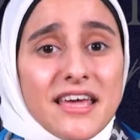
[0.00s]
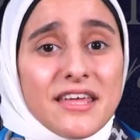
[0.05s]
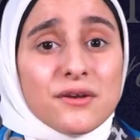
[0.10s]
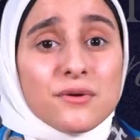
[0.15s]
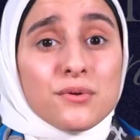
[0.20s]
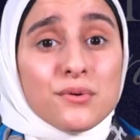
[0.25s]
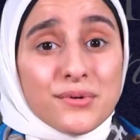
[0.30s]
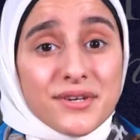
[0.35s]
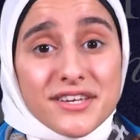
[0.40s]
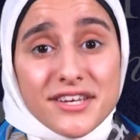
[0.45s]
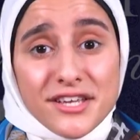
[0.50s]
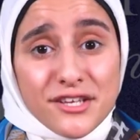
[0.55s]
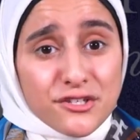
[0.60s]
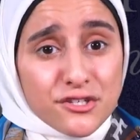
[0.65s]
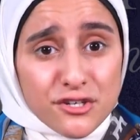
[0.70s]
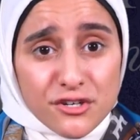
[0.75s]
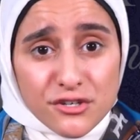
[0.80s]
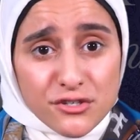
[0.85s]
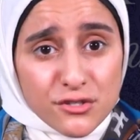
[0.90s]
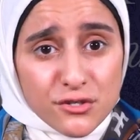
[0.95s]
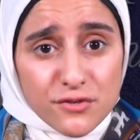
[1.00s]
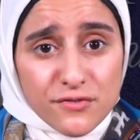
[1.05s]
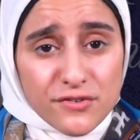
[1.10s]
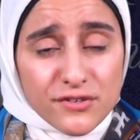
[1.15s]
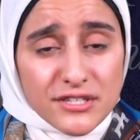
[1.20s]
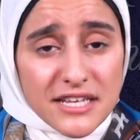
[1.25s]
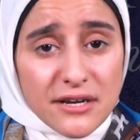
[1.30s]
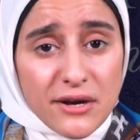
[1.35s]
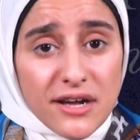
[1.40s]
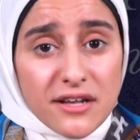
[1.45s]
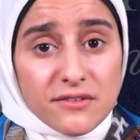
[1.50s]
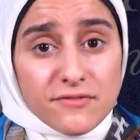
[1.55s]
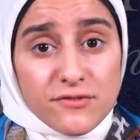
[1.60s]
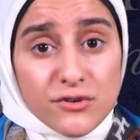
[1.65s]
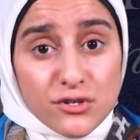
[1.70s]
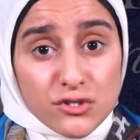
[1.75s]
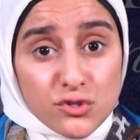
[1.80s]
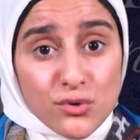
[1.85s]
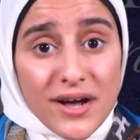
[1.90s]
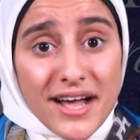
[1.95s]
And who did he turn to for
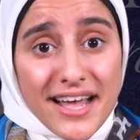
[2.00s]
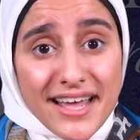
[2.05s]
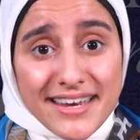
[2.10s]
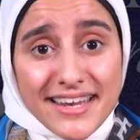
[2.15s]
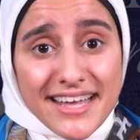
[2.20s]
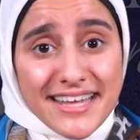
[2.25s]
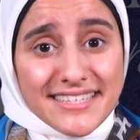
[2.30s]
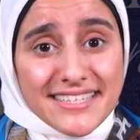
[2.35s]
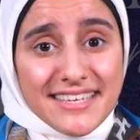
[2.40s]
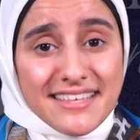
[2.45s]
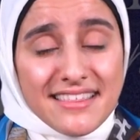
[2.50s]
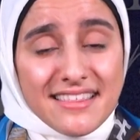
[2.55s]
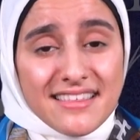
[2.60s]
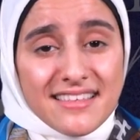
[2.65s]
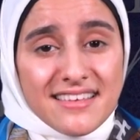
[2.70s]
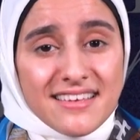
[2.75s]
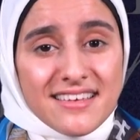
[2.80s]
dua and hadith?